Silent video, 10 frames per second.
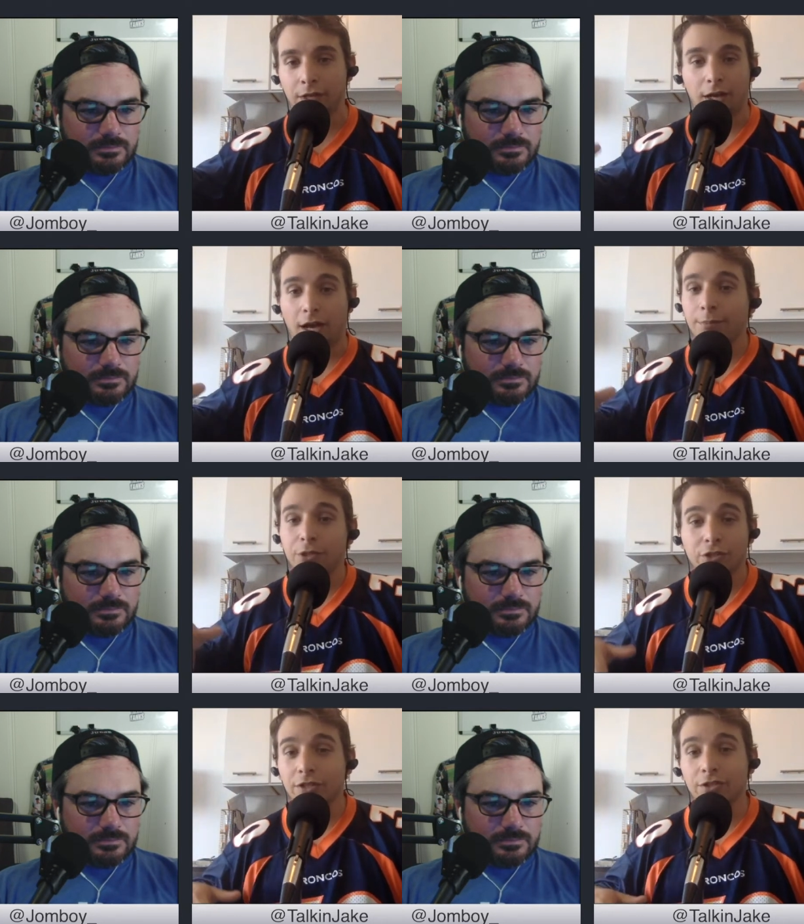Speaker 1: I'm
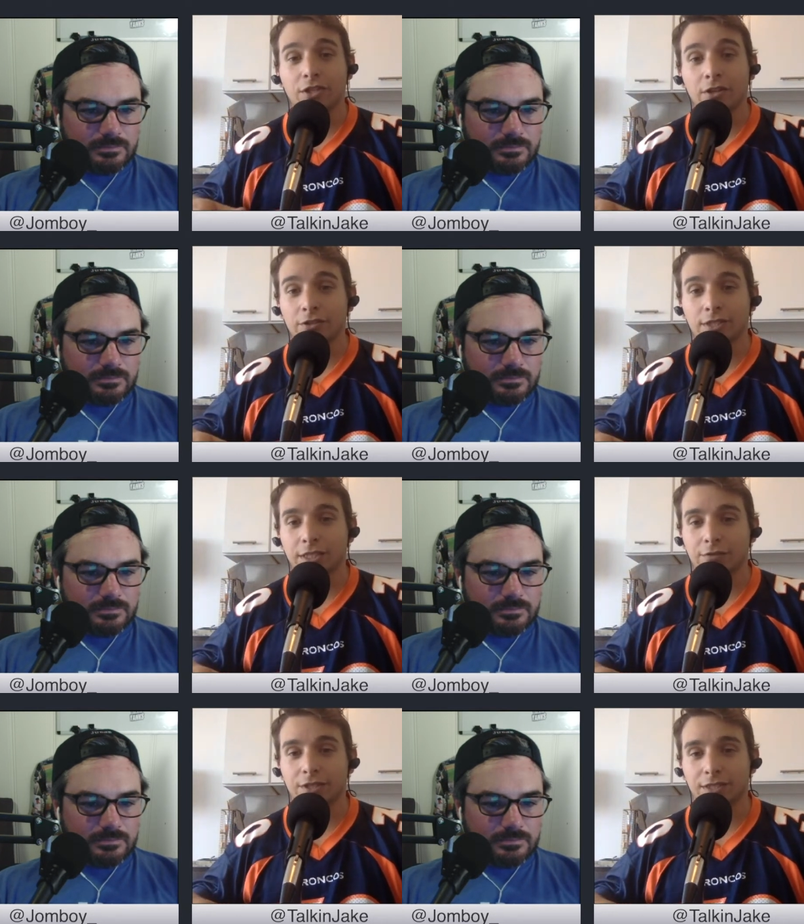sure there's other
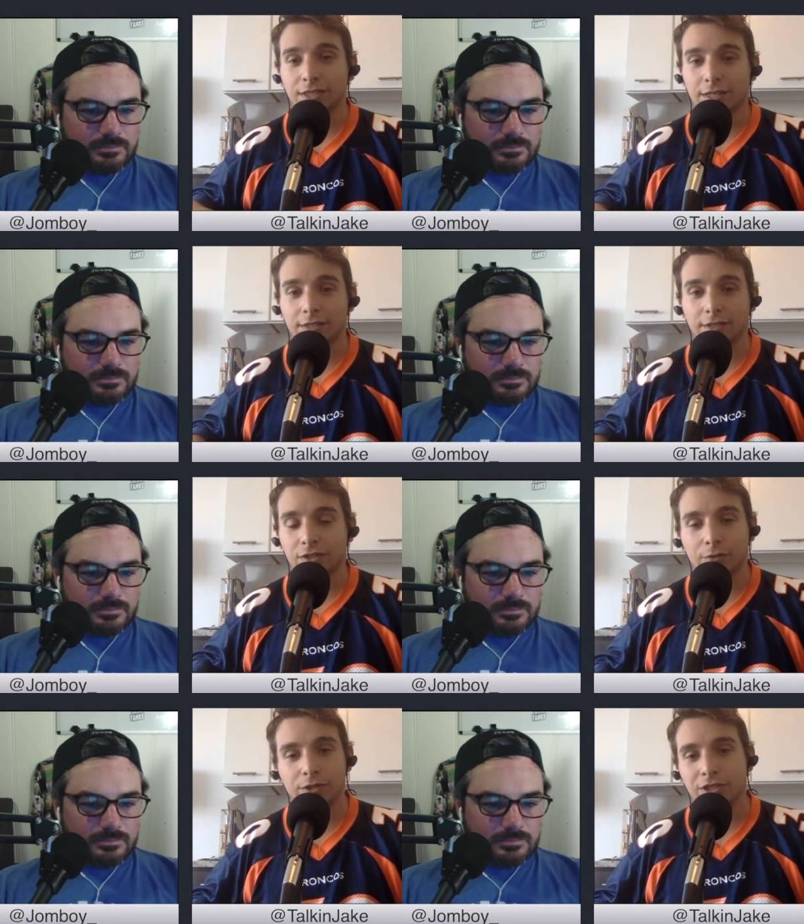T V executives
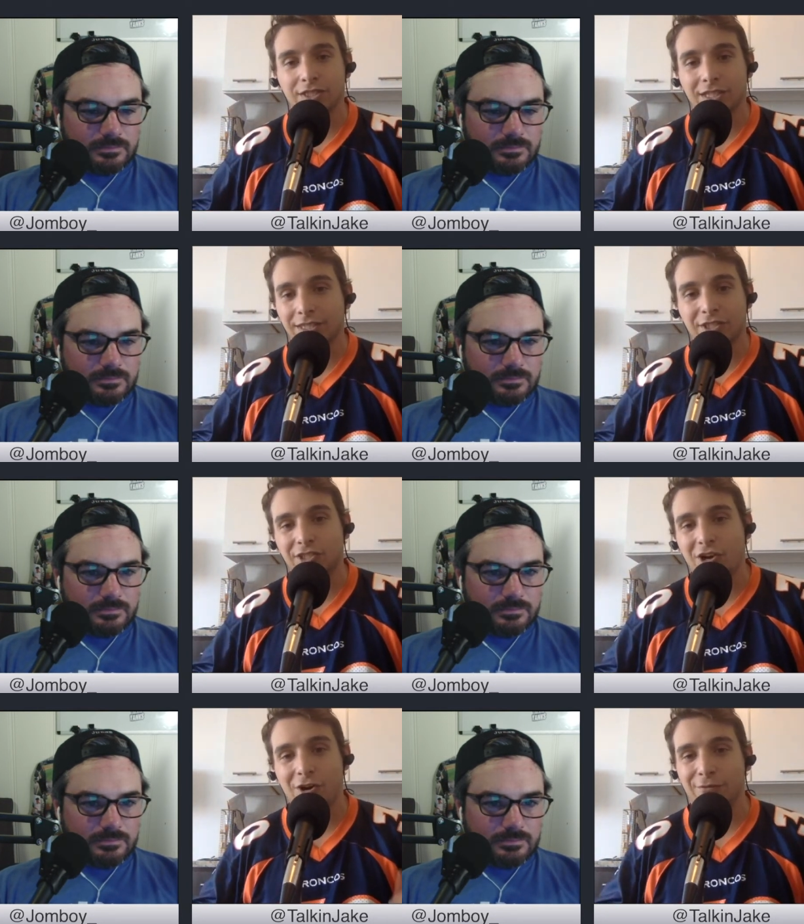that would just, like,
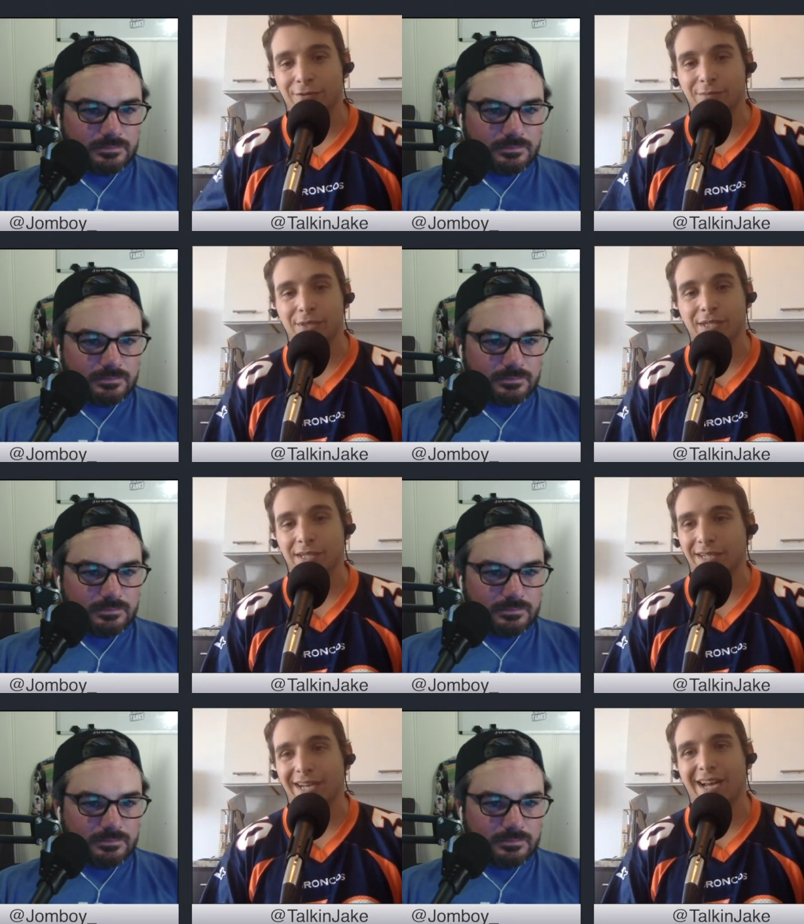snarf and be
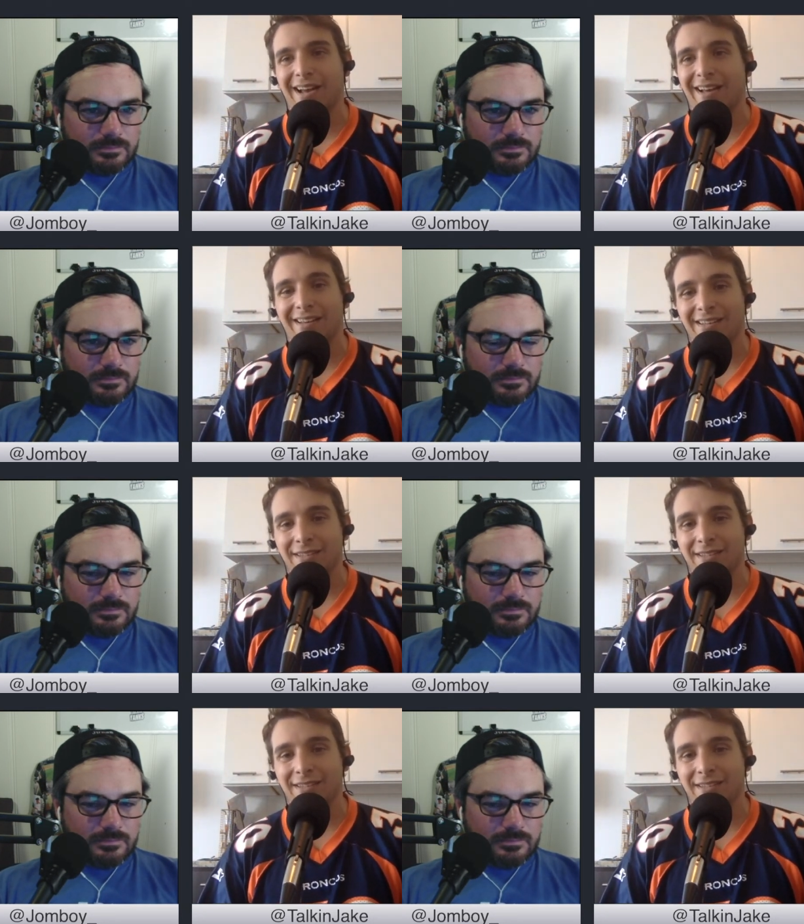like, ah,